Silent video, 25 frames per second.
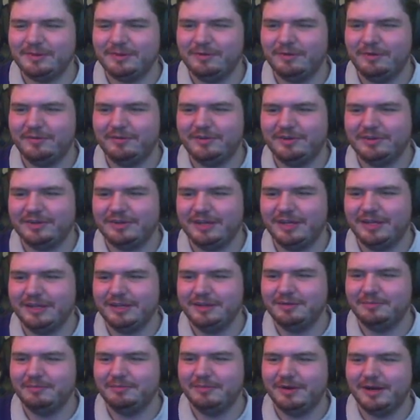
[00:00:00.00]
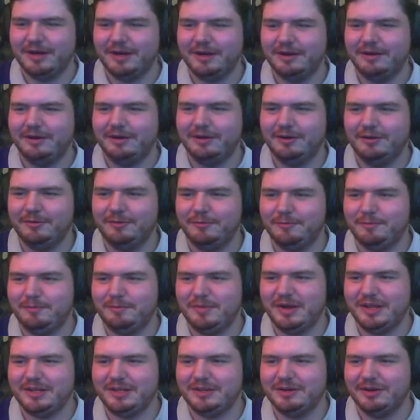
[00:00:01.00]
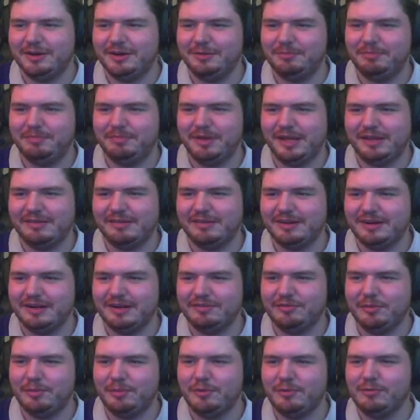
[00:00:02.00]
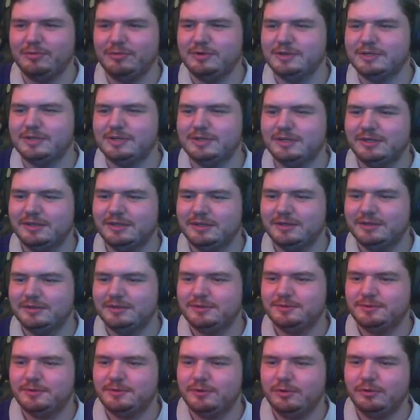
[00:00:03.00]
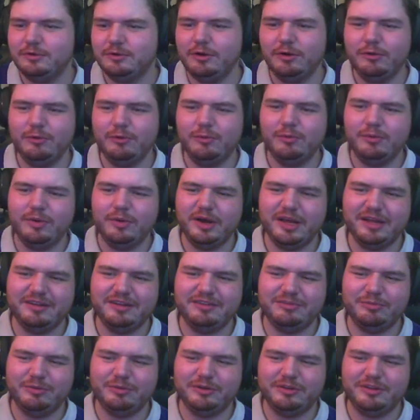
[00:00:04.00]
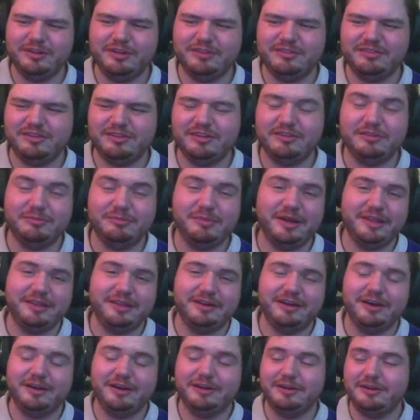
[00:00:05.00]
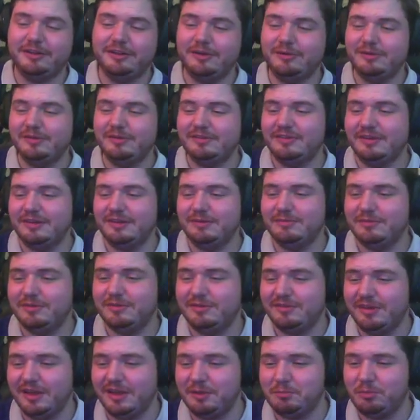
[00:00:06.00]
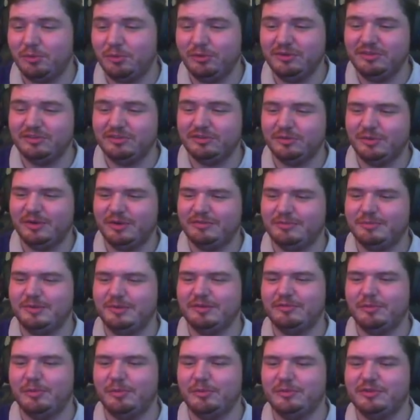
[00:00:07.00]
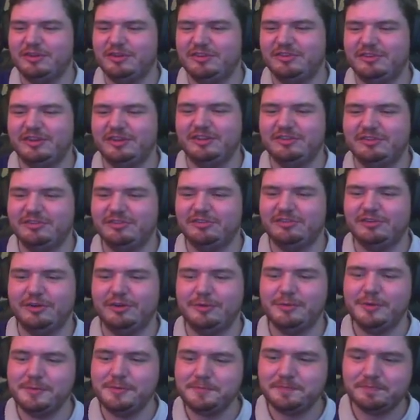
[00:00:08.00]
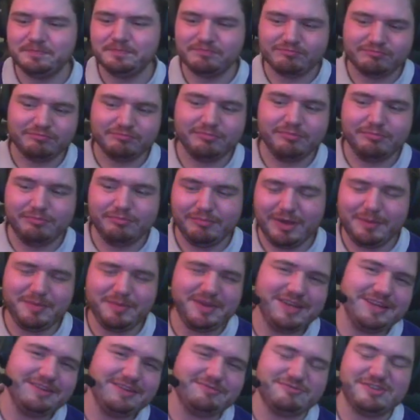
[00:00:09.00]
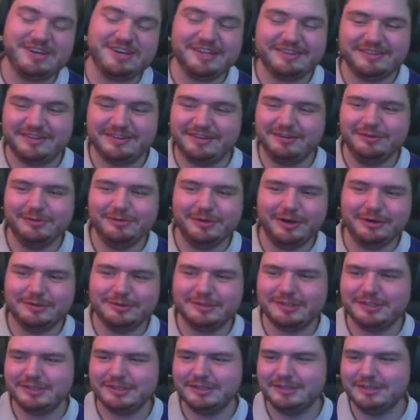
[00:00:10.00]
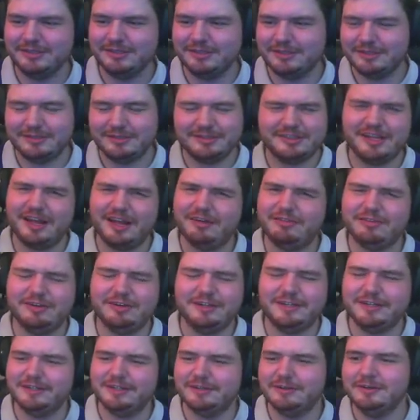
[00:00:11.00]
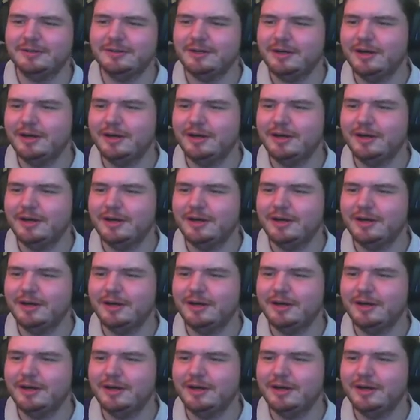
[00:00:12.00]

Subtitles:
obviously. Man United beating Liverpool. Although, I guess this season Man United are the only team to take points away from Liverpool this season, so maybe it is realistic. Who knows? It's definitely not.